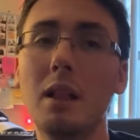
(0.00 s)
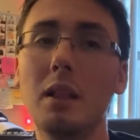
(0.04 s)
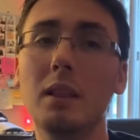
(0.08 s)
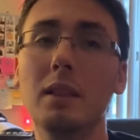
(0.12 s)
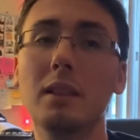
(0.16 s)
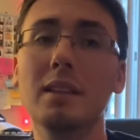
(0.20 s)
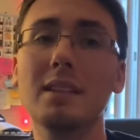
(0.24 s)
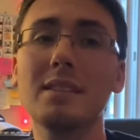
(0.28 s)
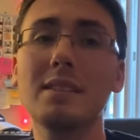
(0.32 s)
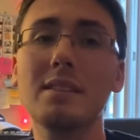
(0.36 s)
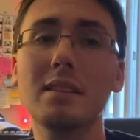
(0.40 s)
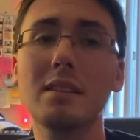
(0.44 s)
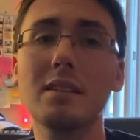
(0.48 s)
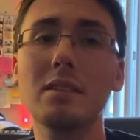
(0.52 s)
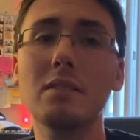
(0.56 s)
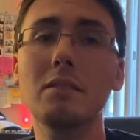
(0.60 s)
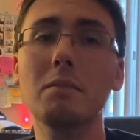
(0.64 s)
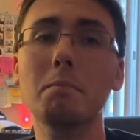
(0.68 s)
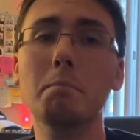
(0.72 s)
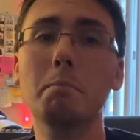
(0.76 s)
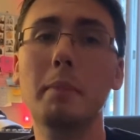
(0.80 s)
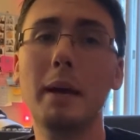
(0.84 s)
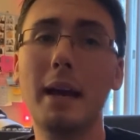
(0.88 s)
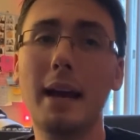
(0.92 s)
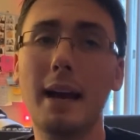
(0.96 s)

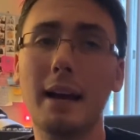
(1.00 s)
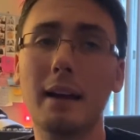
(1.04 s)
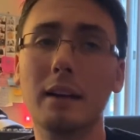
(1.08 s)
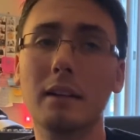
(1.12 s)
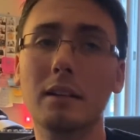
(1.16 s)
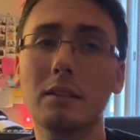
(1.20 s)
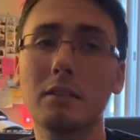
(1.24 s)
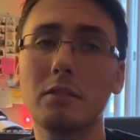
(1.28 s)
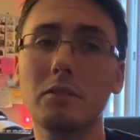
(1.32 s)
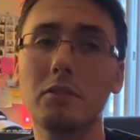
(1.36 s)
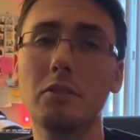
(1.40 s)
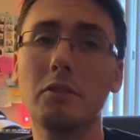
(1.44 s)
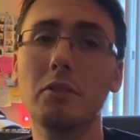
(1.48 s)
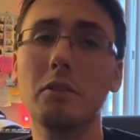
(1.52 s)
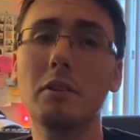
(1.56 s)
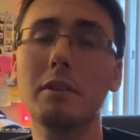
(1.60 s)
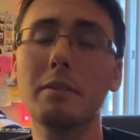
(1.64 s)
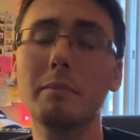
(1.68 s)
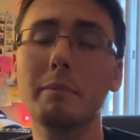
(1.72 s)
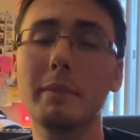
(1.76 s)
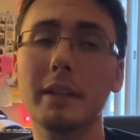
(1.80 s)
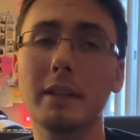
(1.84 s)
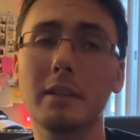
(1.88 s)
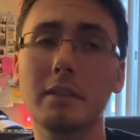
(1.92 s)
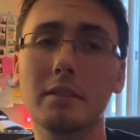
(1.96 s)
Listen back to your
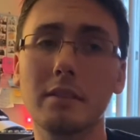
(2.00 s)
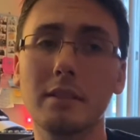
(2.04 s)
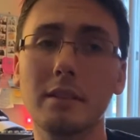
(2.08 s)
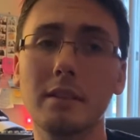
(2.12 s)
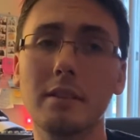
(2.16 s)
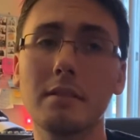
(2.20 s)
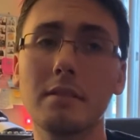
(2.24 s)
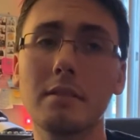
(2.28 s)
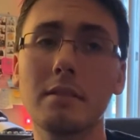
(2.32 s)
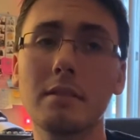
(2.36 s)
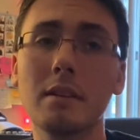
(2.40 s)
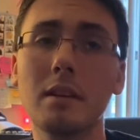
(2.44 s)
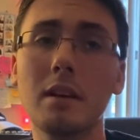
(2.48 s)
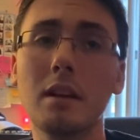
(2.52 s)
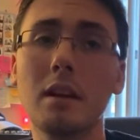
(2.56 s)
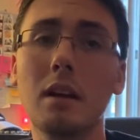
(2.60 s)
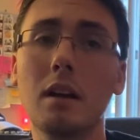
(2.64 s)
mixes